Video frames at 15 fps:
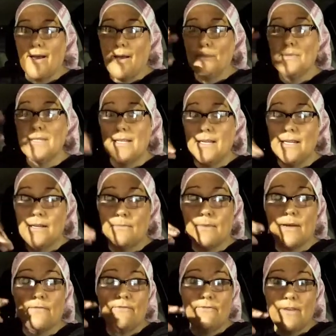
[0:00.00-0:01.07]
I'm sitting in
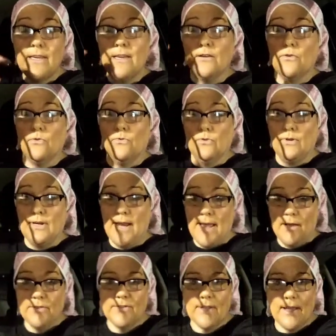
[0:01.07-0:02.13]
my vehicle
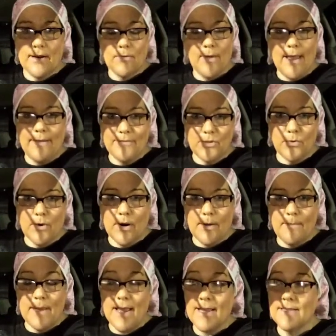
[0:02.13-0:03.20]
now, so I don't have to wear
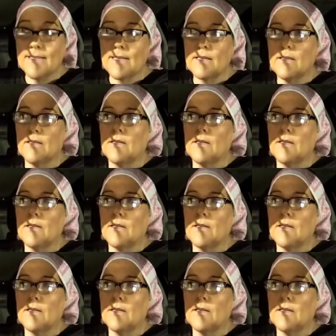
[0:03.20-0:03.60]
a mask.